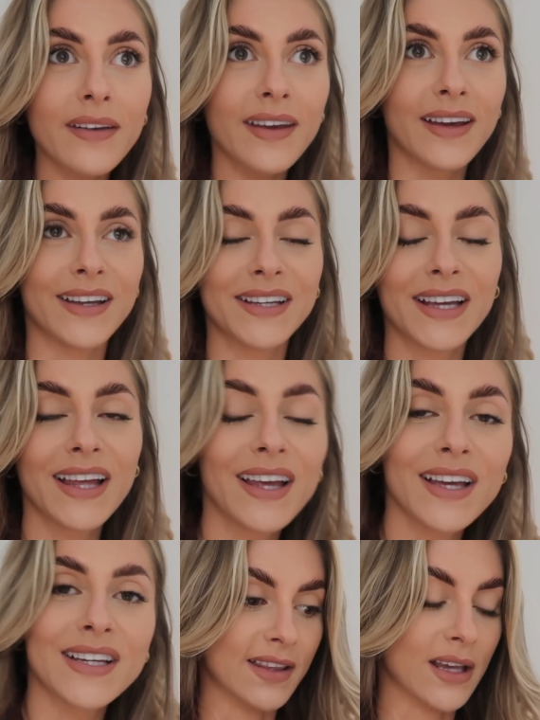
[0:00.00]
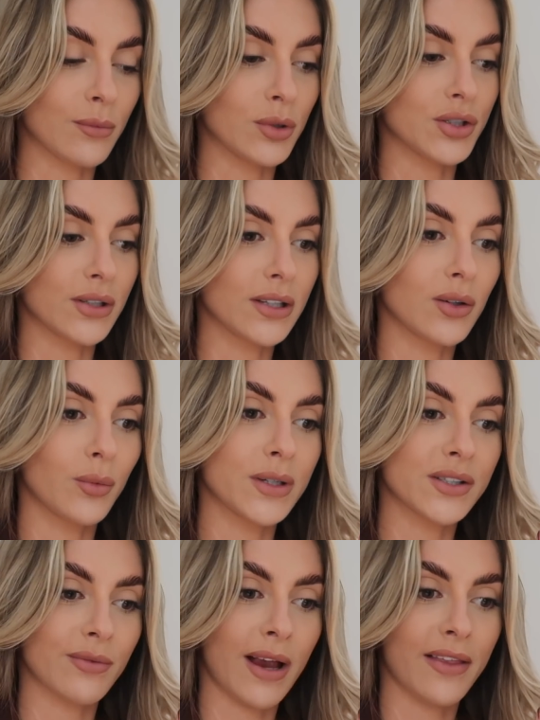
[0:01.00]
And then we'll do a little
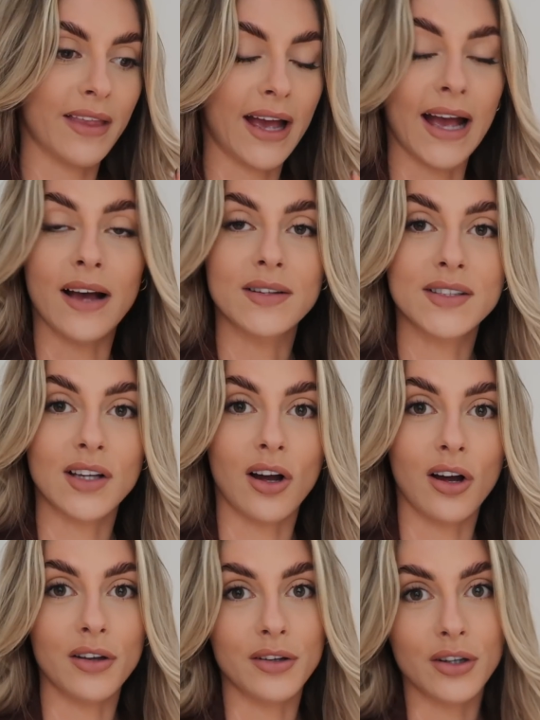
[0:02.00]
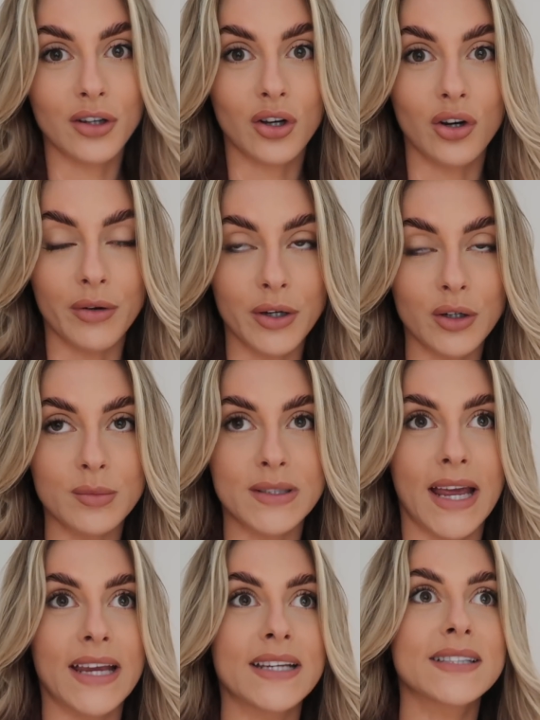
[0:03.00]
whiz around the house on current
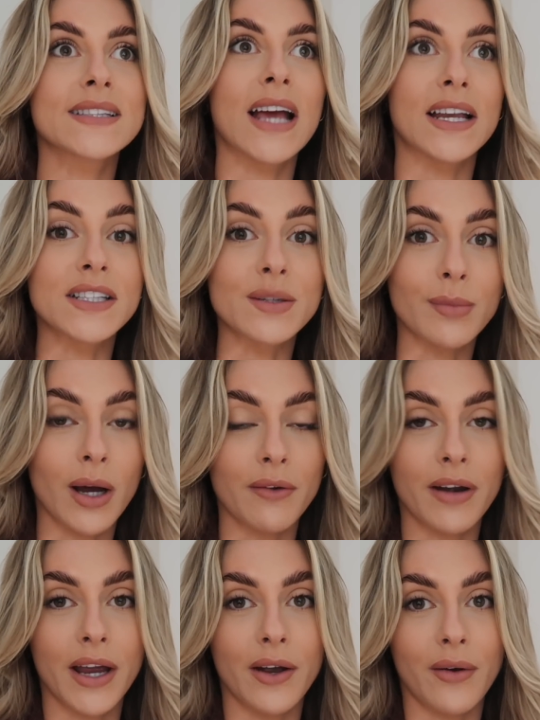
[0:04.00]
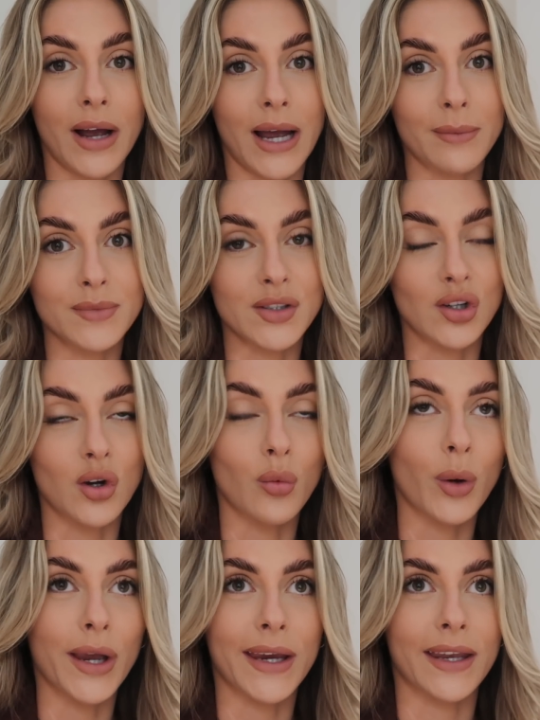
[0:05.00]
updates, and tomorrow I'm sort of
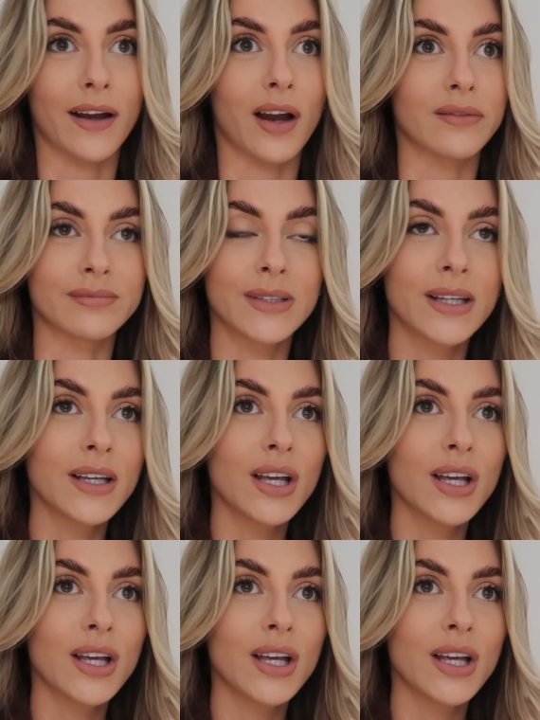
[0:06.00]
working on